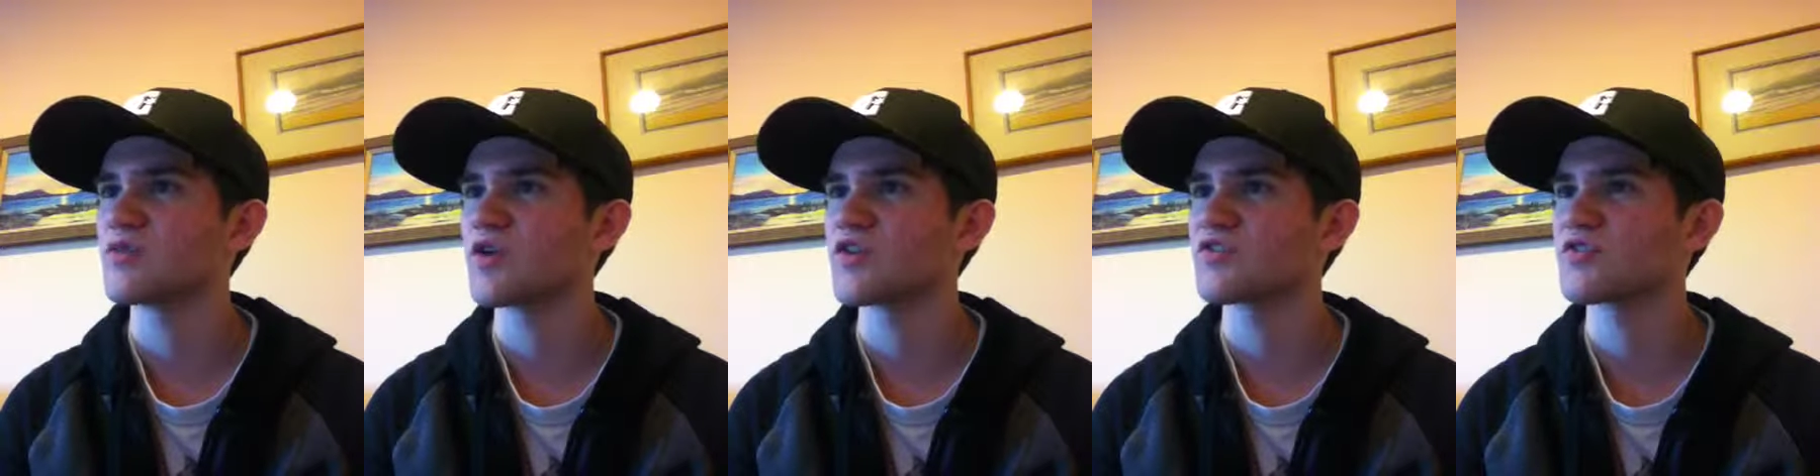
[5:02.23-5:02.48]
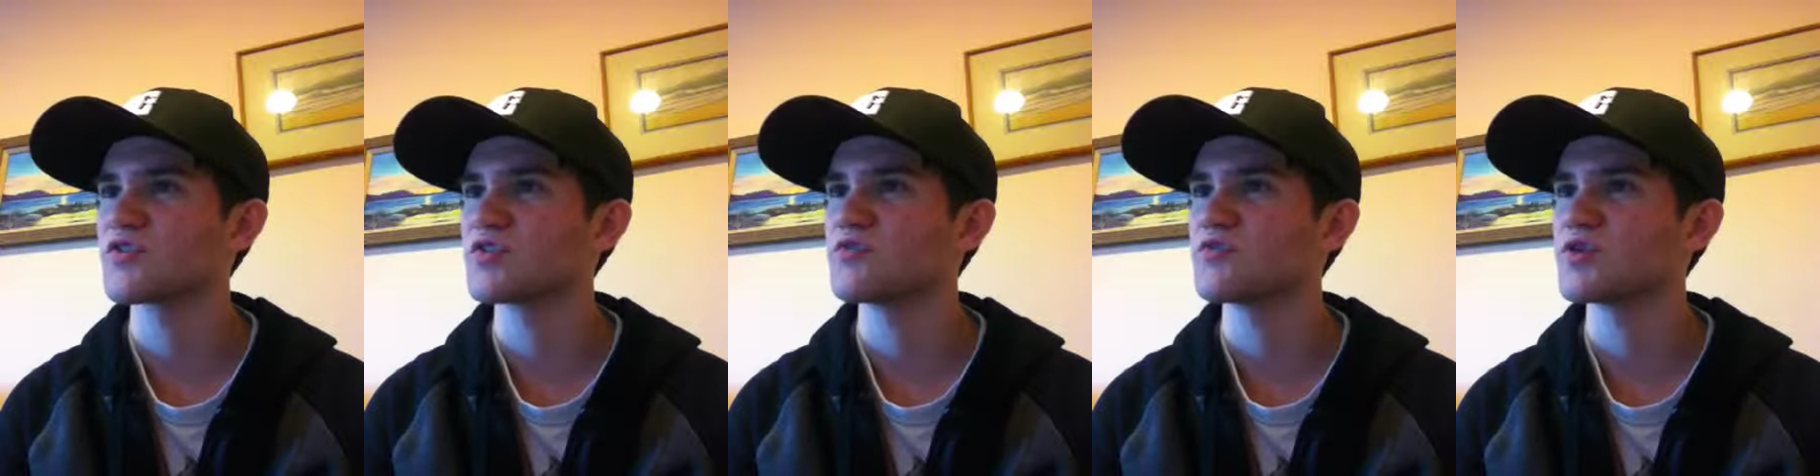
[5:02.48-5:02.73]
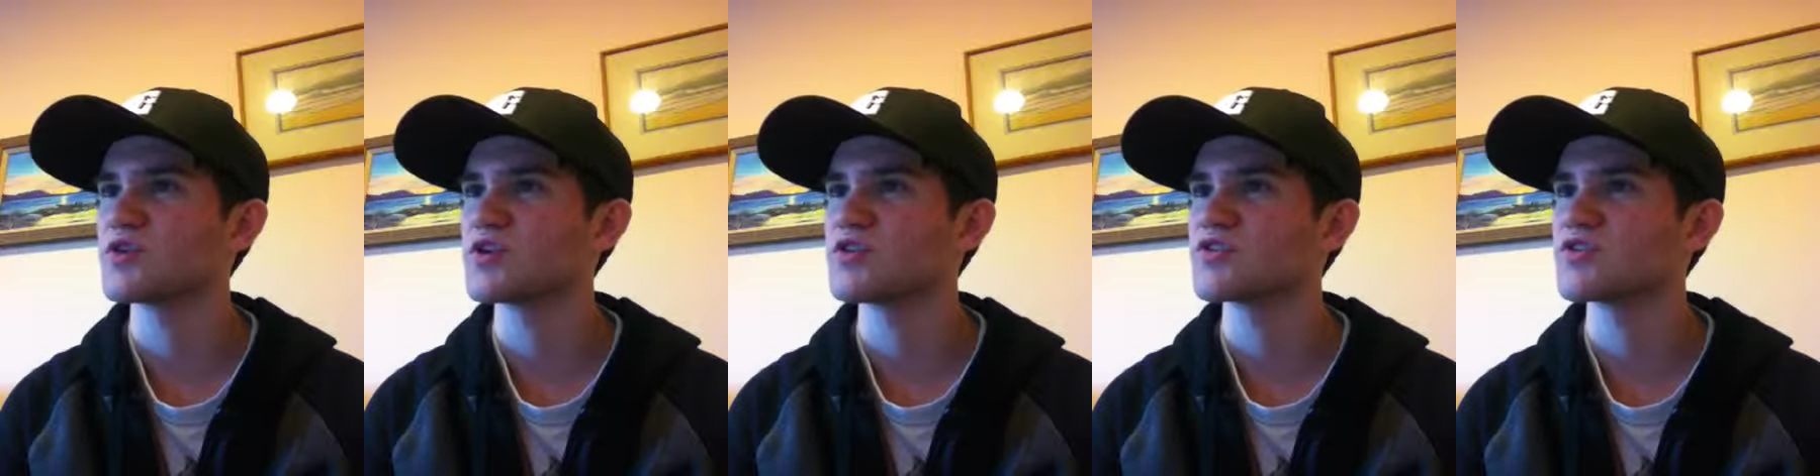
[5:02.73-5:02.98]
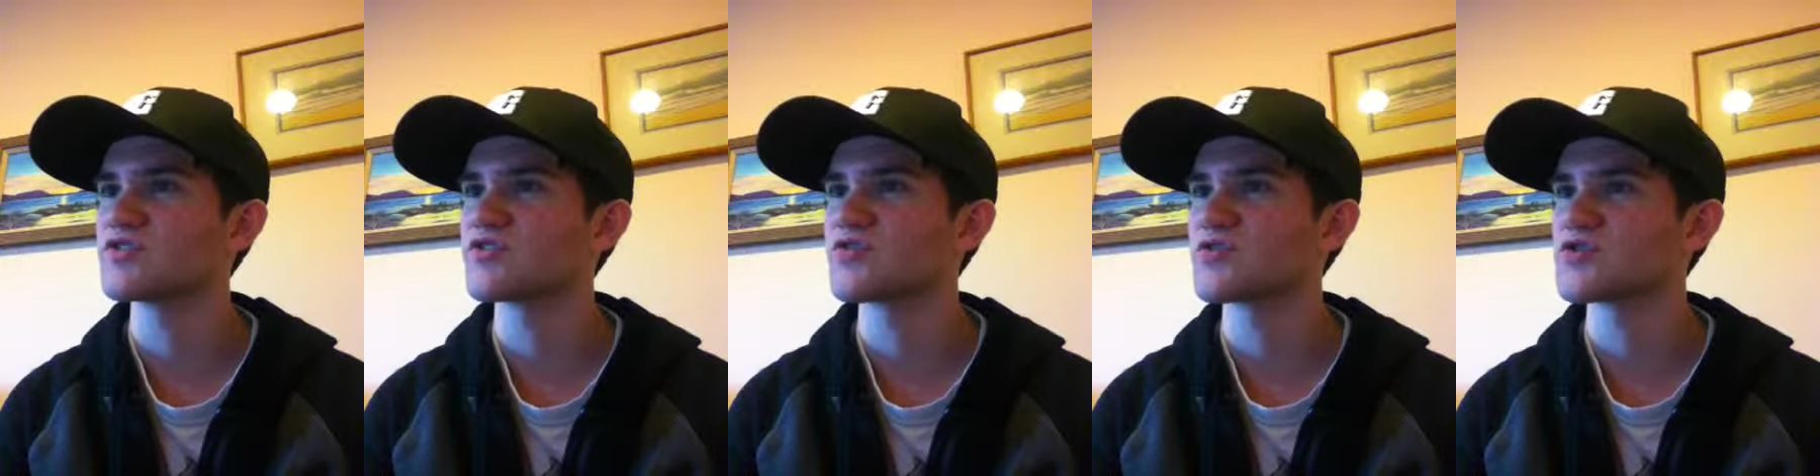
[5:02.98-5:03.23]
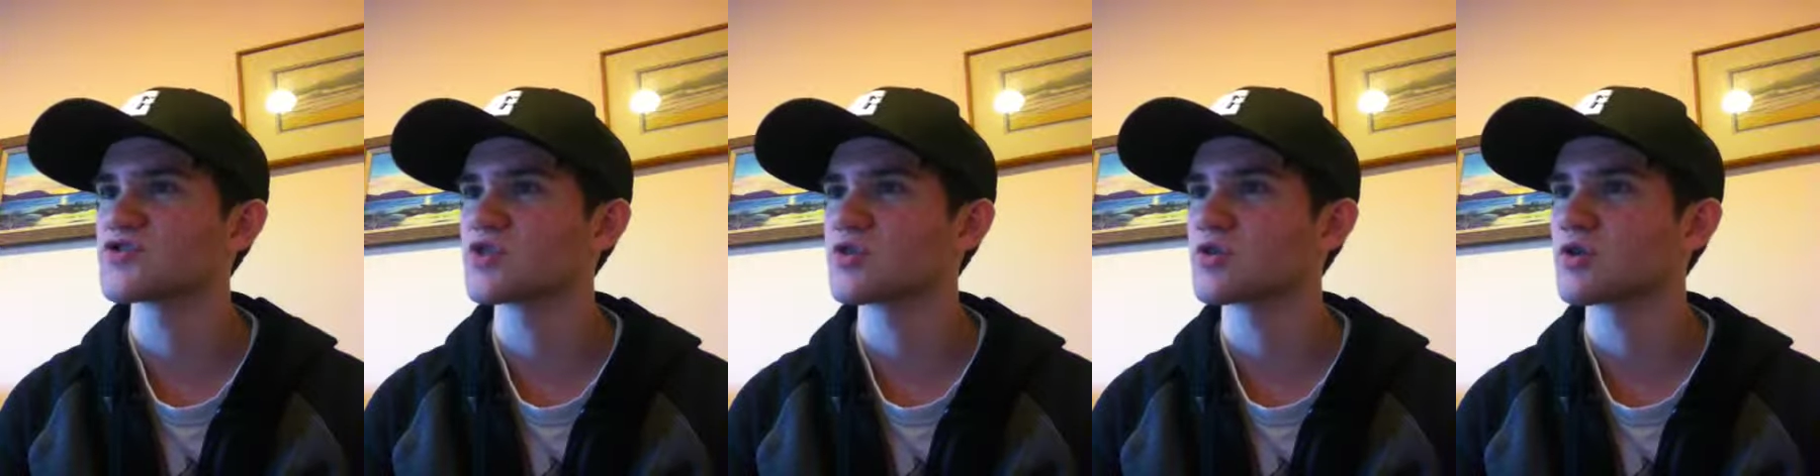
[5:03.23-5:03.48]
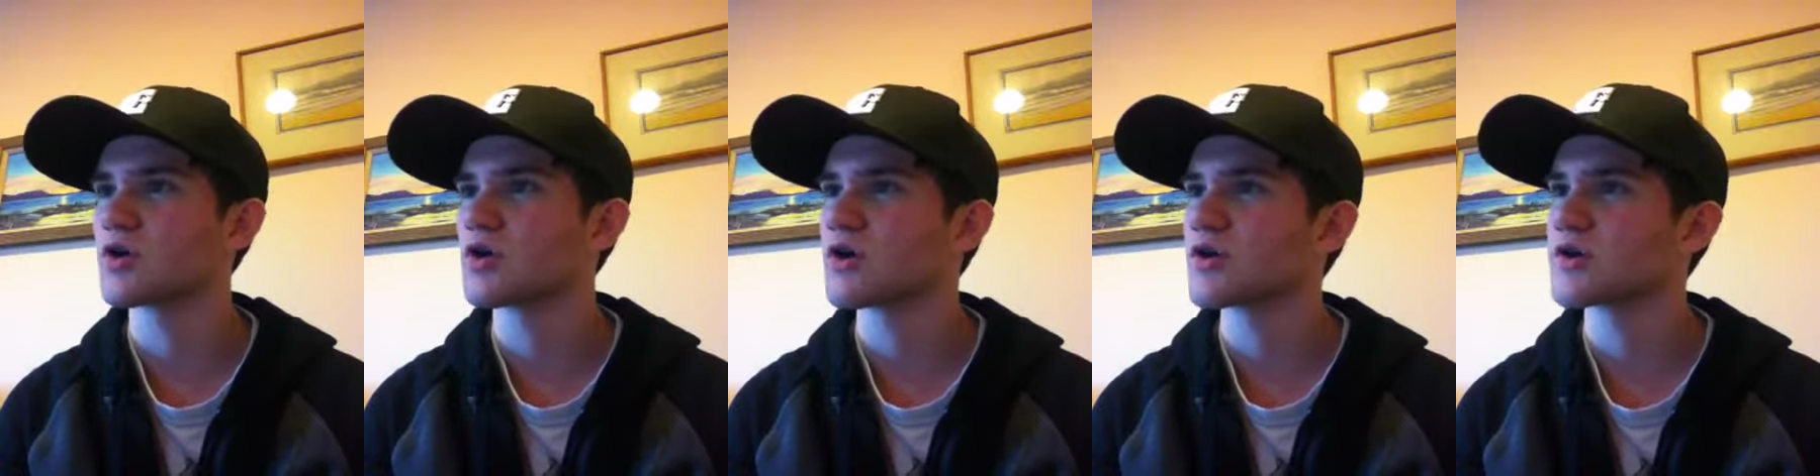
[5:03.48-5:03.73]
wrestling rings for so
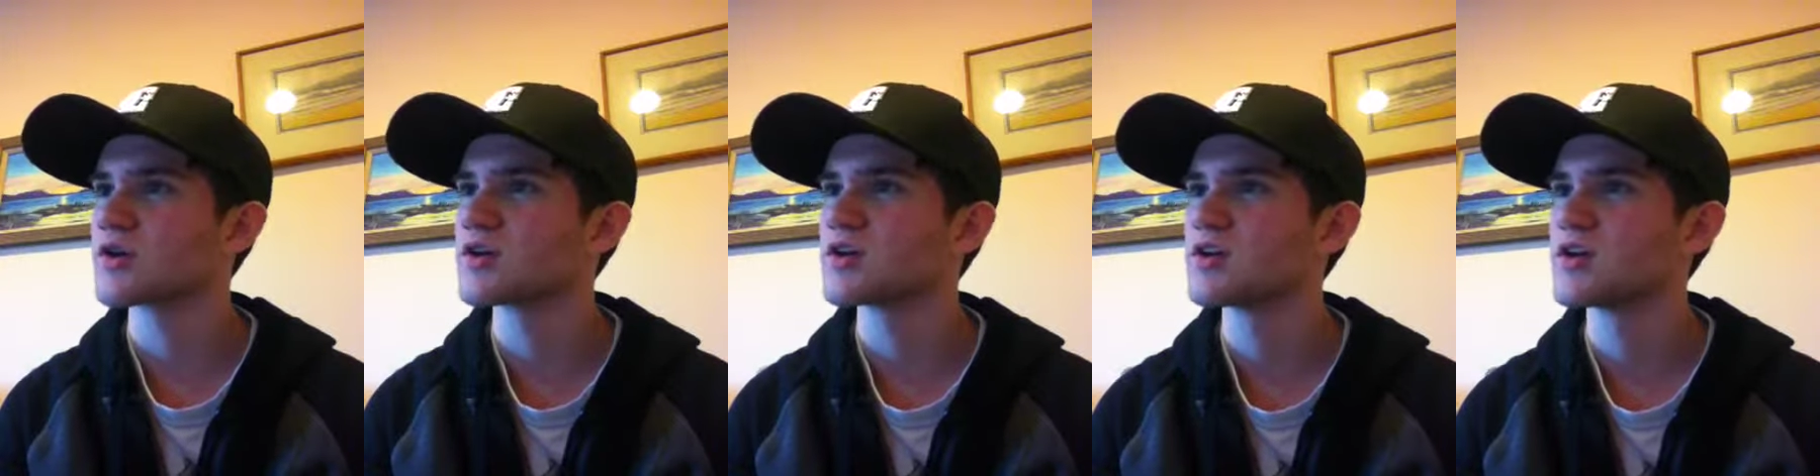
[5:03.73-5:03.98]
long,